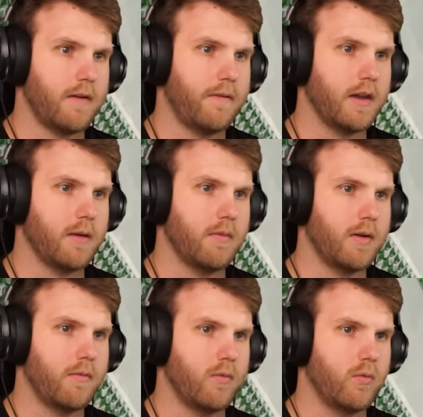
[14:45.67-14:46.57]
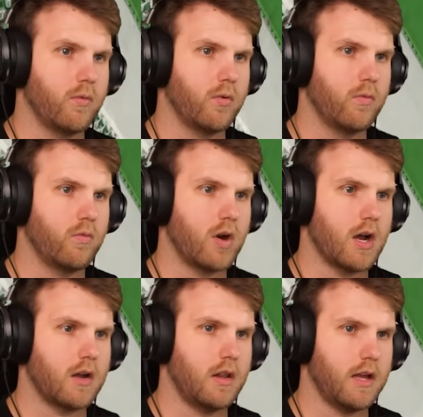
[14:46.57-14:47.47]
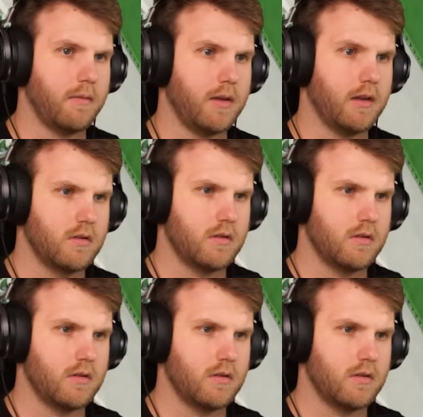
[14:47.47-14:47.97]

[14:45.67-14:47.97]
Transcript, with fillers: I feel like I'm rock climbing.